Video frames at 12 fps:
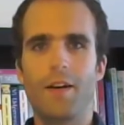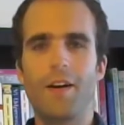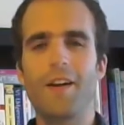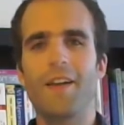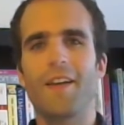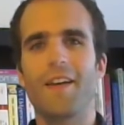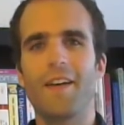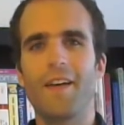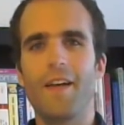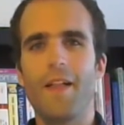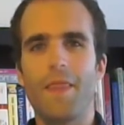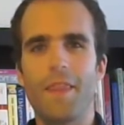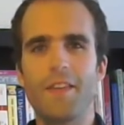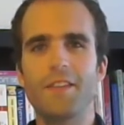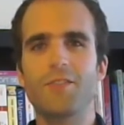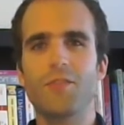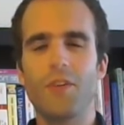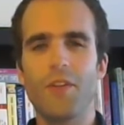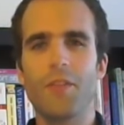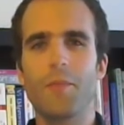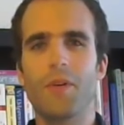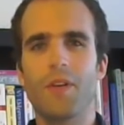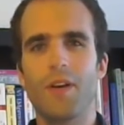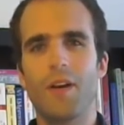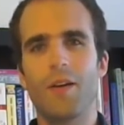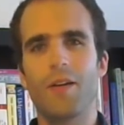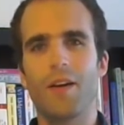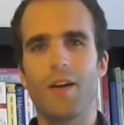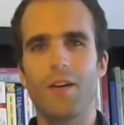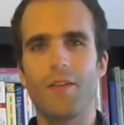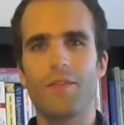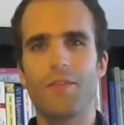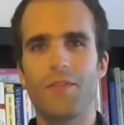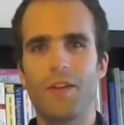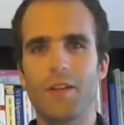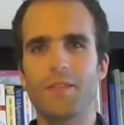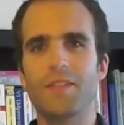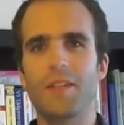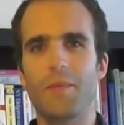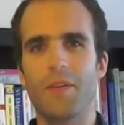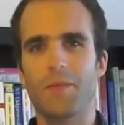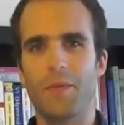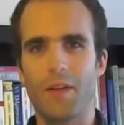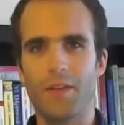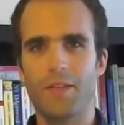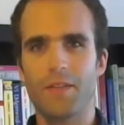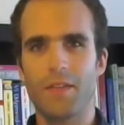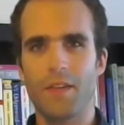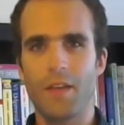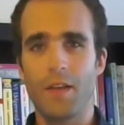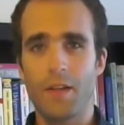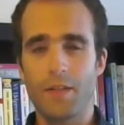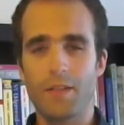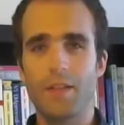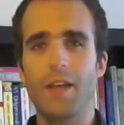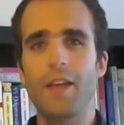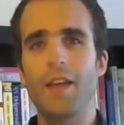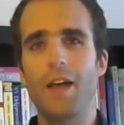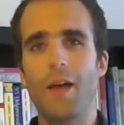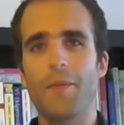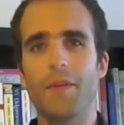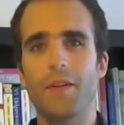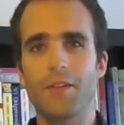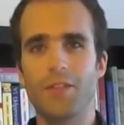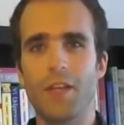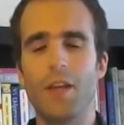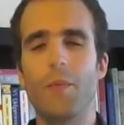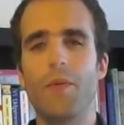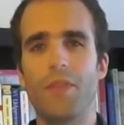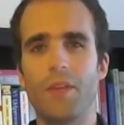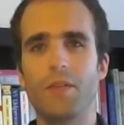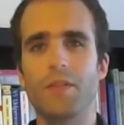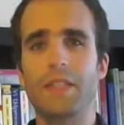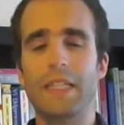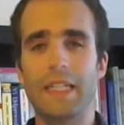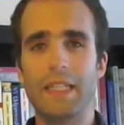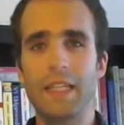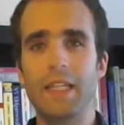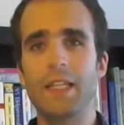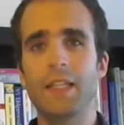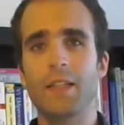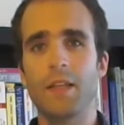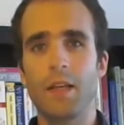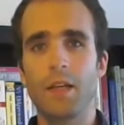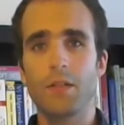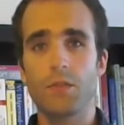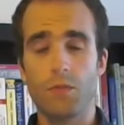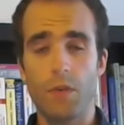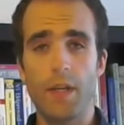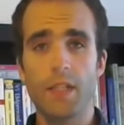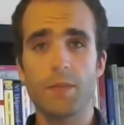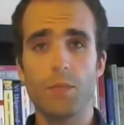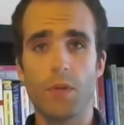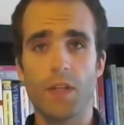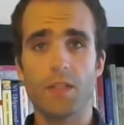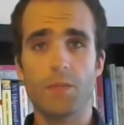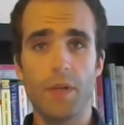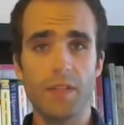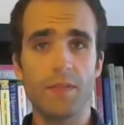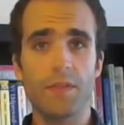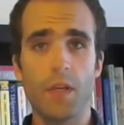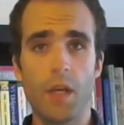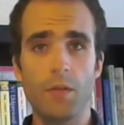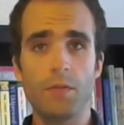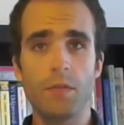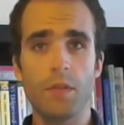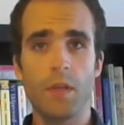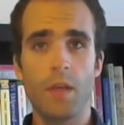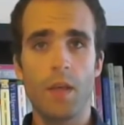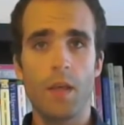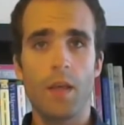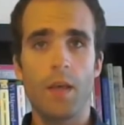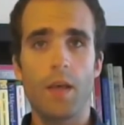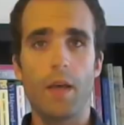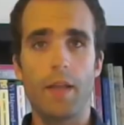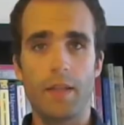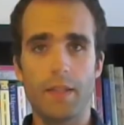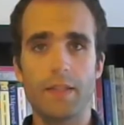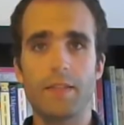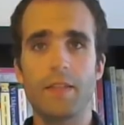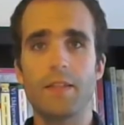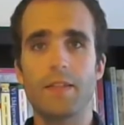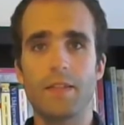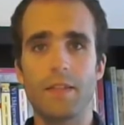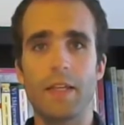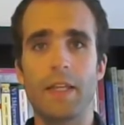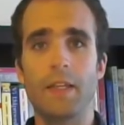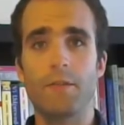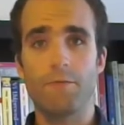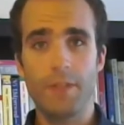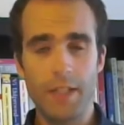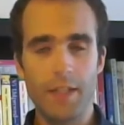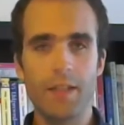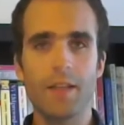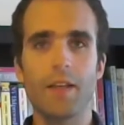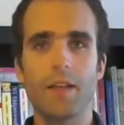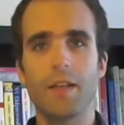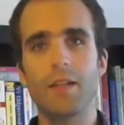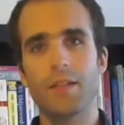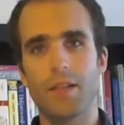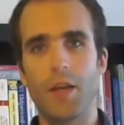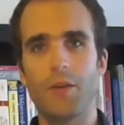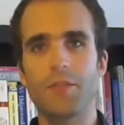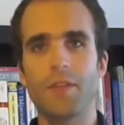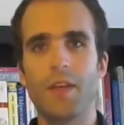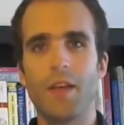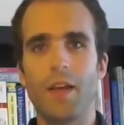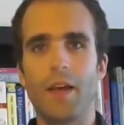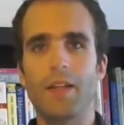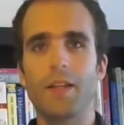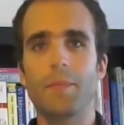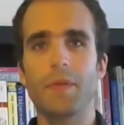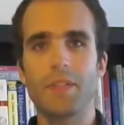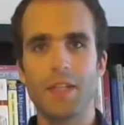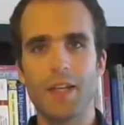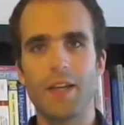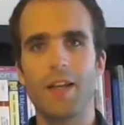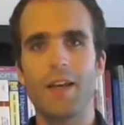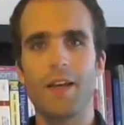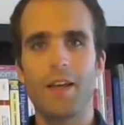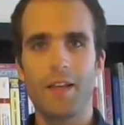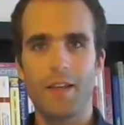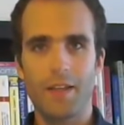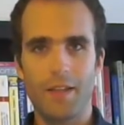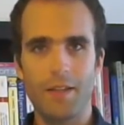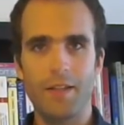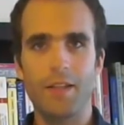Hi, this is Jonathan Bukara for Fluency++. Today I'm going to share with you a technique to write more expressive code, and it consists in reading good code and in particular good